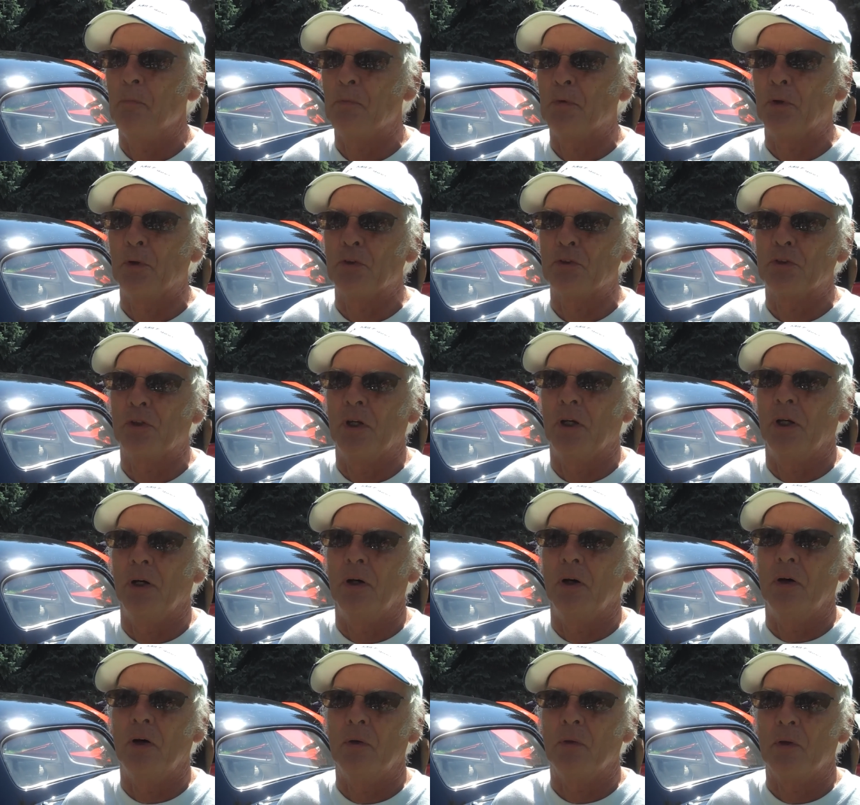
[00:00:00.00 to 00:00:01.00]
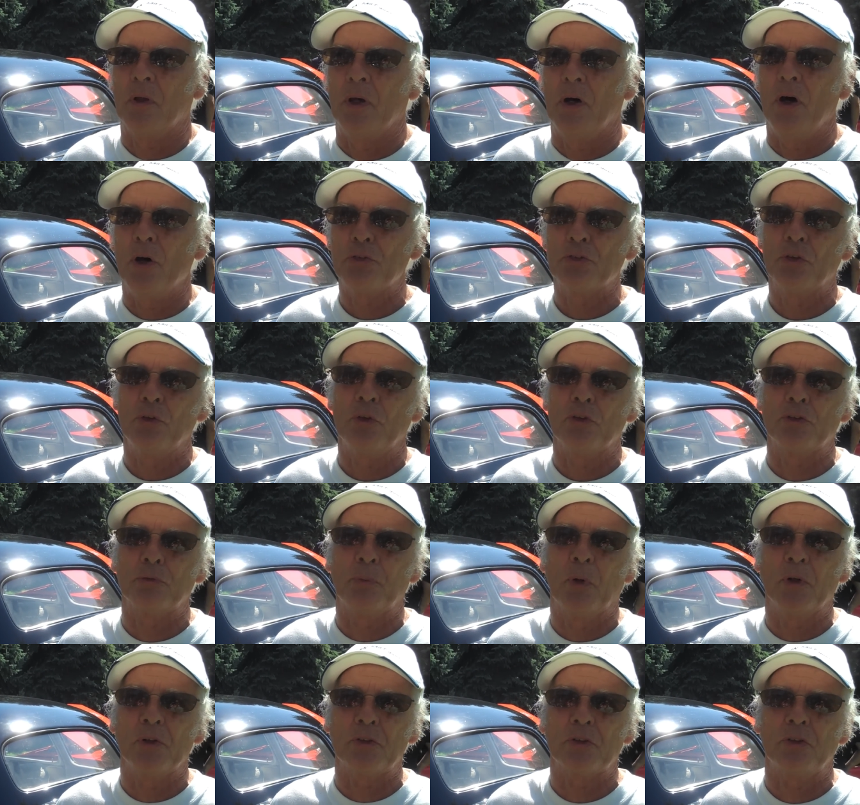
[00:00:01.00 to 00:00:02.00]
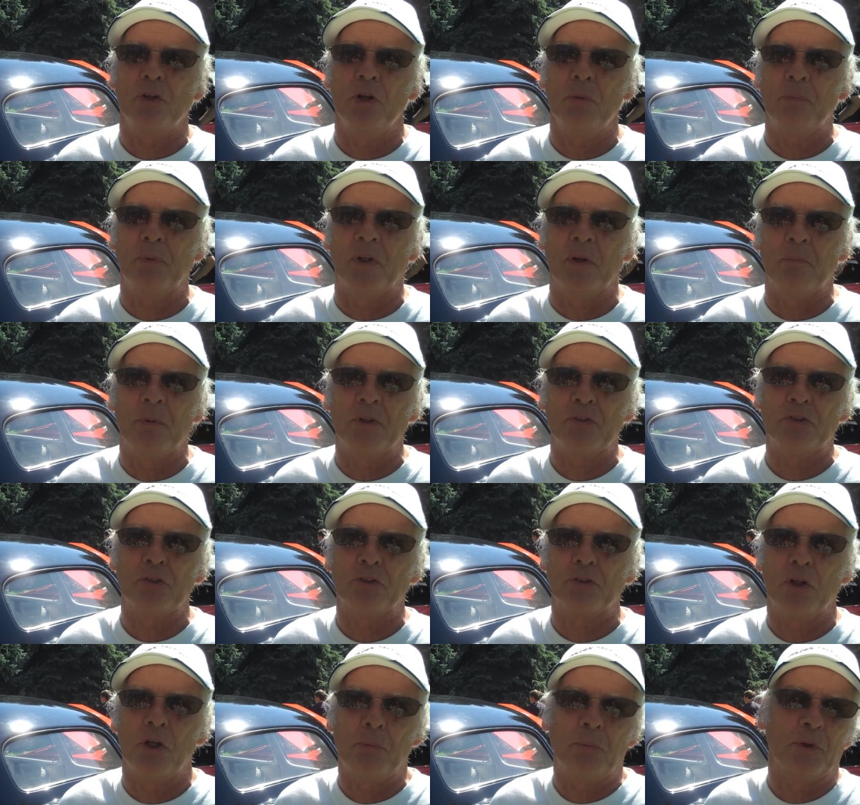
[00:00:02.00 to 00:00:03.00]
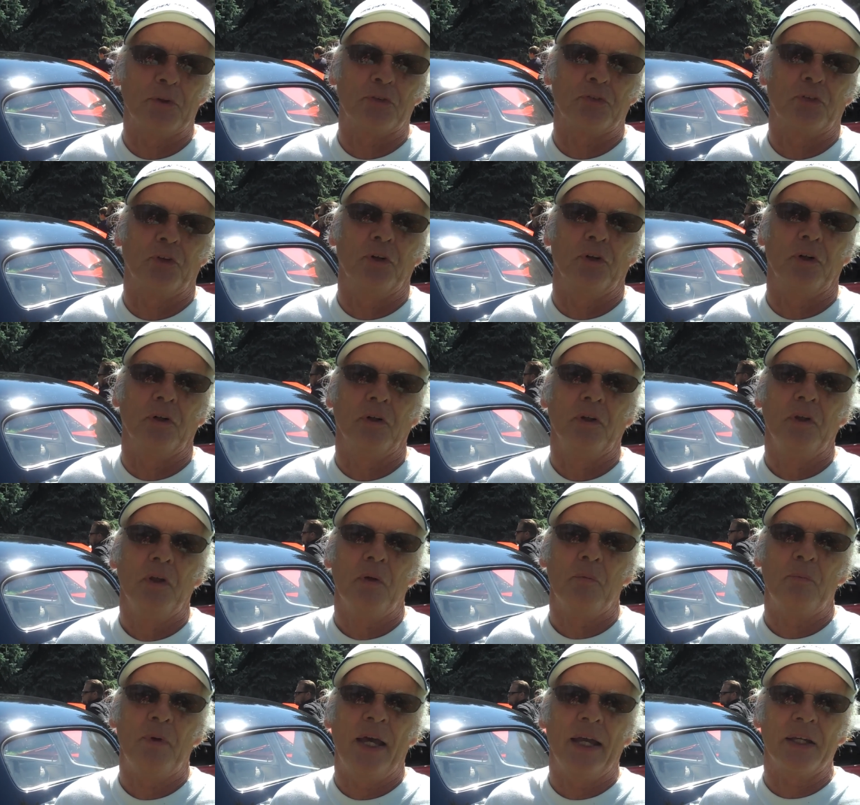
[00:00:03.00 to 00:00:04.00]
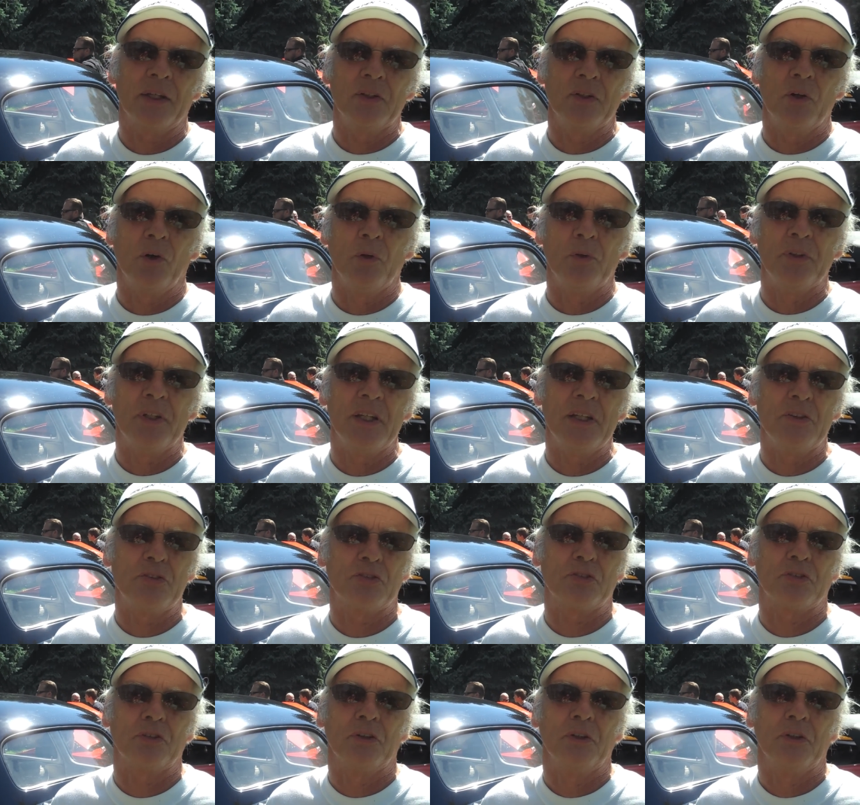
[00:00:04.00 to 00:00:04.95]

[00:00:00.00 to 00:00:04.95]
There's also a sports coupe, but a business coupe was for, back in the old days,